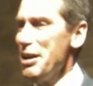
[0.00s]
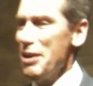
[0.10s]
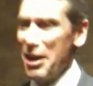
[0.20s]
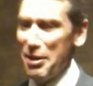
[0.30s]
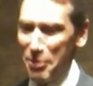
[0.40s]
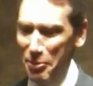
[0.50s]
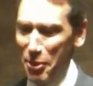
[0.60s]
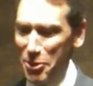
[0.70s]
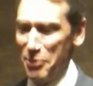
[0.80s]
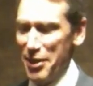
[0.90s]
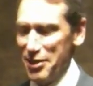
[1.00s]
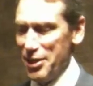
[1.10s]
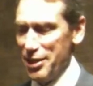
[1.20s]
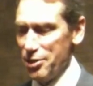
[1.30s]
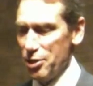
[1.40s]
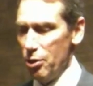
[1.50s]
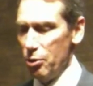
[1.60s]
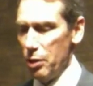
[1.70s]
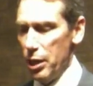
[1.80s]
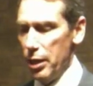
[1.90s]
uh, for most of us, and
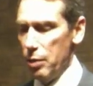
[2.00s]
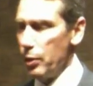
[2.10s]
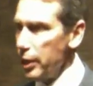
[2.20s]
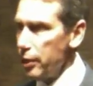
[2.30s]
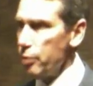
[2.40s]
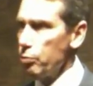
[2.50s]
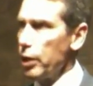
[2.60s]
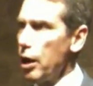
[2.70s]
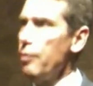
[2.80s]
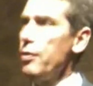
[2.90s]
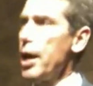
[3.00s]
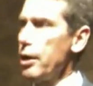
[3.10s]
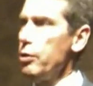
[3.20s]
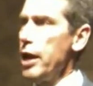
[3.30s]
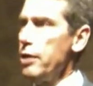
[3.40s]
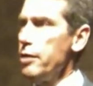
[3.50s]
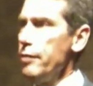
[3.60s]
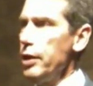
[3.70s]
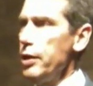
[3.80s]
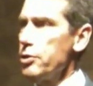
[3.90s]
so uh, we need to recover that
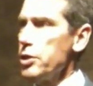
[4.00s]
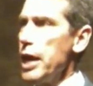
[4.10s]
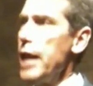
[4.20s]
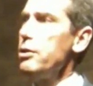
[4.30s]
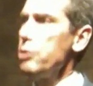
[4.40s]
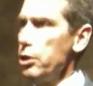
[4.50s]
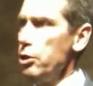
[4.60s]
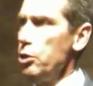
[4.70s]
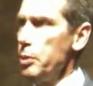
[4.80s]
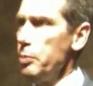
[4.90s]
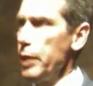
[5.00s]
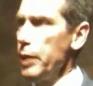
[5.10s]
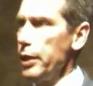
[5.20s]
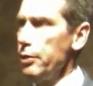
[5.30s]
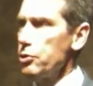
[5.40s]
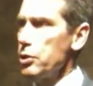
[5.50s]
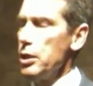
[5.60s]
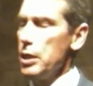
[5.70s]
creativity that's innate to human beings.